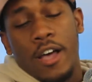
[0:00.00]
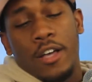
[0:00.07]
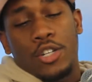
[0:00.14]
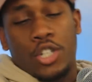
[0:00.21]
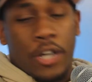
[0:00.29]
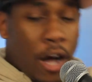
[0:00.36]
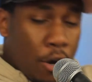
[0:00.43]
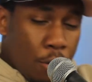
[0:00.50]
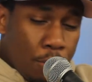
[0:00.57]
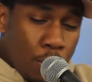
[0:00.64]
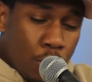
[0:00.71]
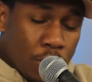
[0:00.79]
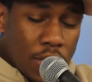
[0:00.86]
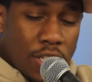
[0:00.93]
Chicago
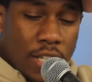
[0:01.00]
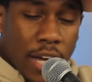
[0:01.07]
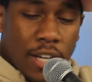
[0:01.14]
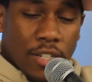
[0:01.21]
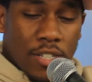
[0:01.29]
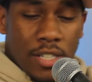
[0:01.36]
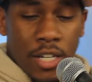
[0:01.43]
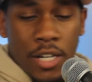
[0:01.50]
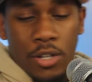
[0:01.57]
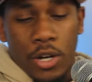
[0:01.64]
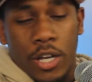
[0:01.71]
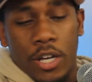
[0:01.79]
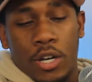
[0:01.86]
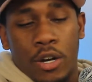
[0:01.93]
Bulls, the 2nd seed,
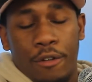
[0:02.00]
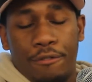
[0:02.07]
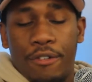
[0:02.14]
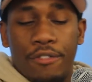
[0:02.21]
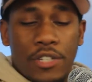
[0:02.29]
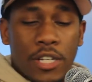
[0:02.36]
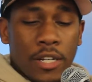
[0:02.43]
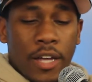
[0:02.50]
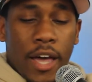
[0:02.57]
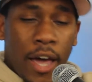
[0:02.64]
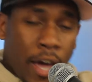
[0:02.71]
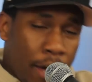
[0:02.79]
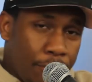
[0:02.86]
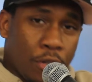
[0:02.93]
looking good,
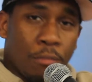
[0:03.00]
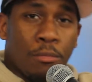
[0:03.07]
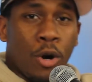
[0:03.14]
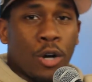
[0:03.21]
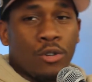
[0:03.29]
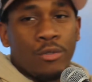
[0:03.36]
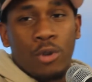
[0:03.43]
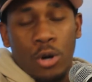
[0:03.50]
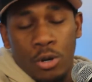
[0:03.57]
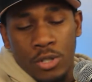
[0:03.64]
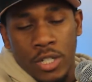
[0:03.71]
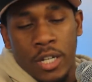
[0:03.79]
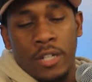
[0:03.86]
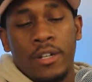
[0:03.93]
15-8. DeMar
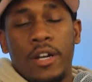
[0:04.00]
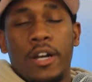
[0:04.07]
DeRozan,